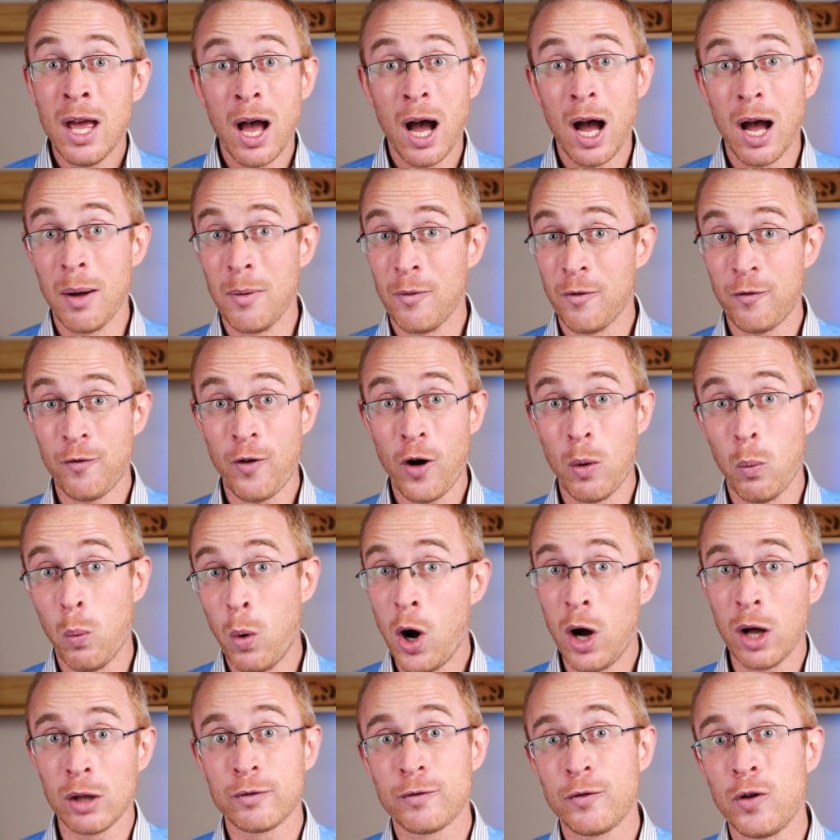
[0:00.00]

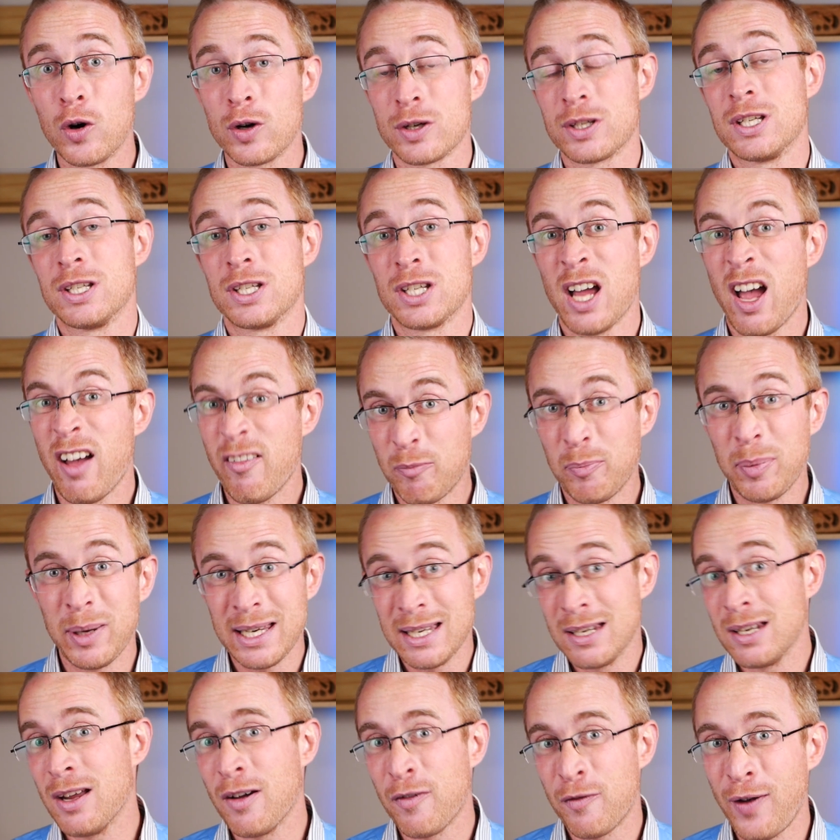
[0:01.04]
wild foxes have
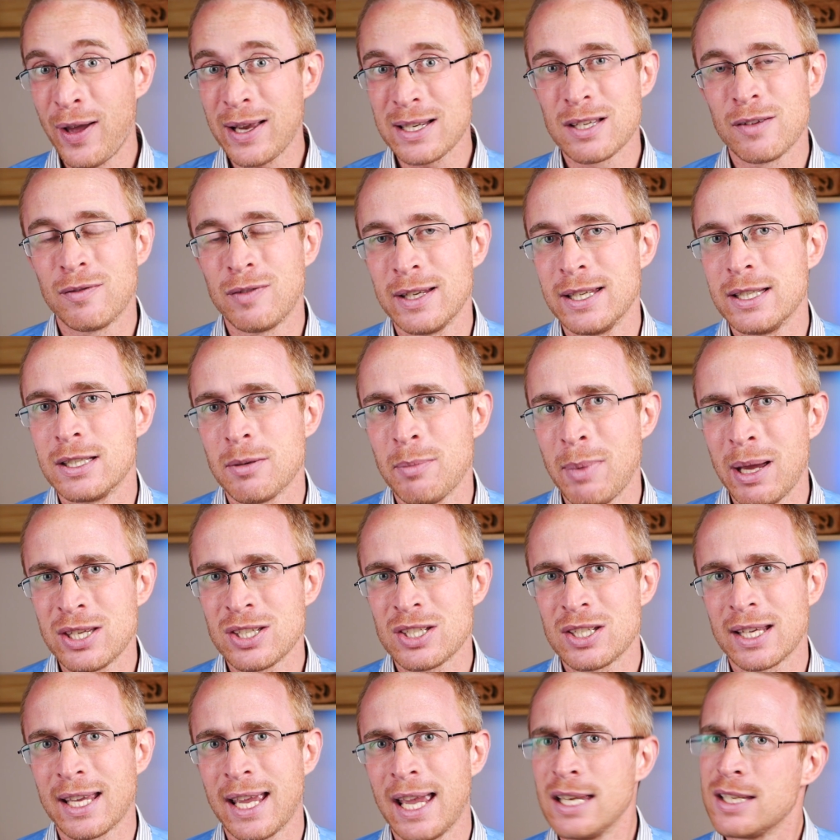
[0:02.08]
been effectively
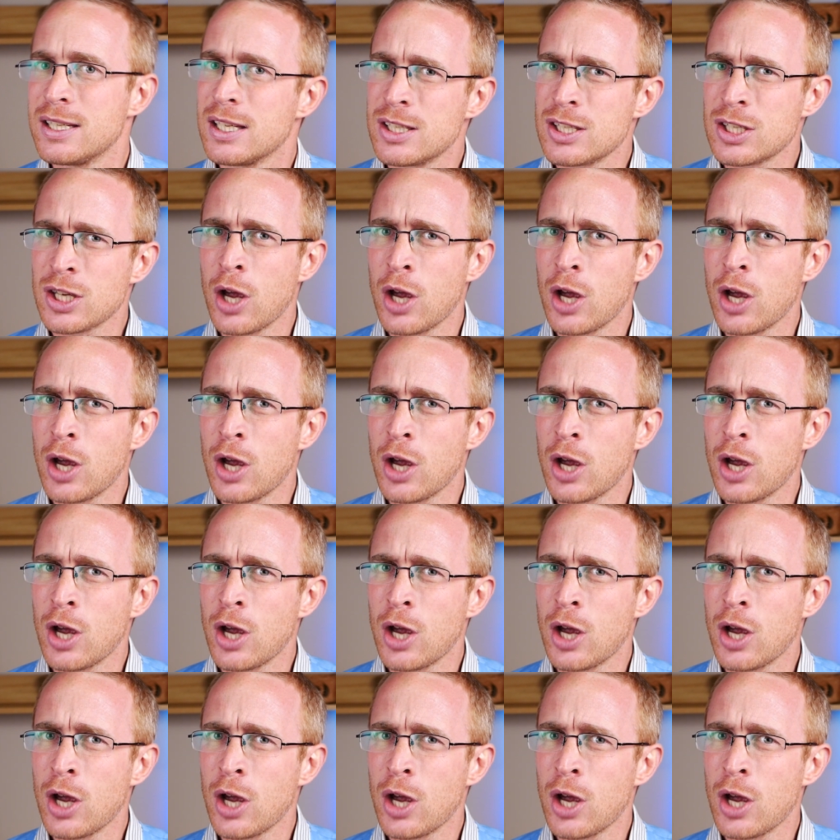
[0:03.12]
domesticated.